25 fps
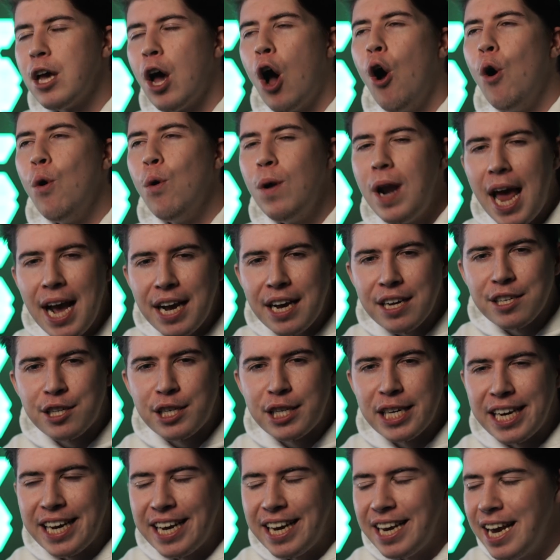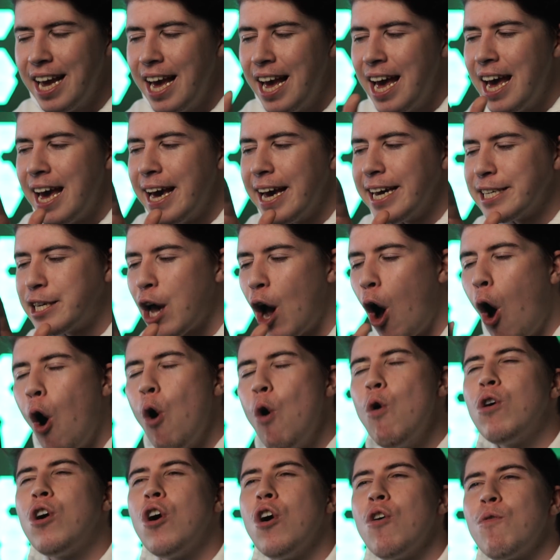his whole legacy, his
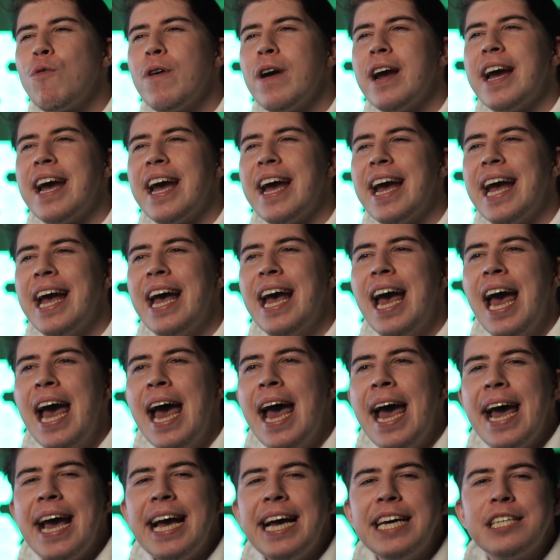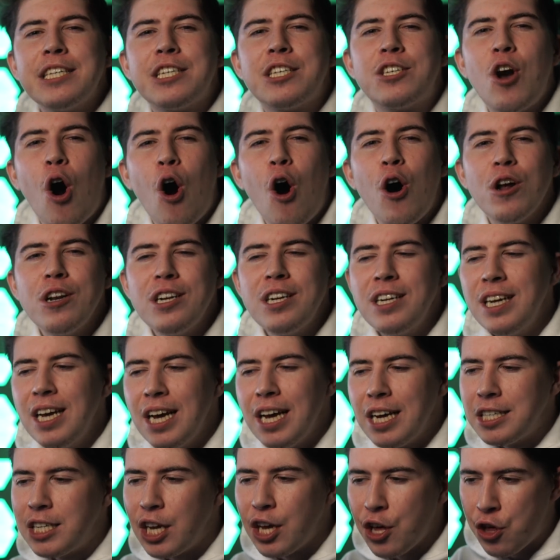whole career is gone
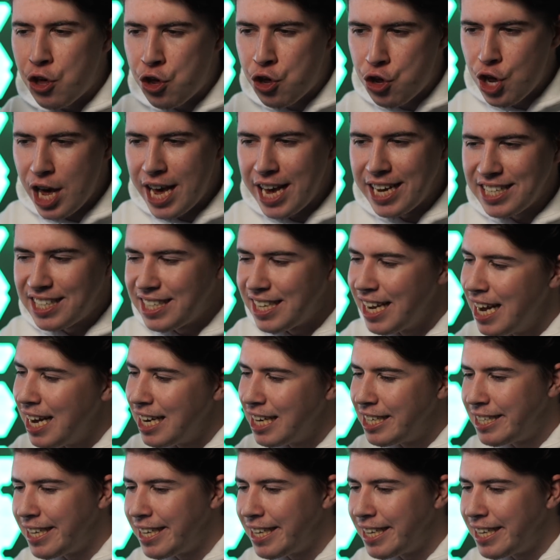to shit.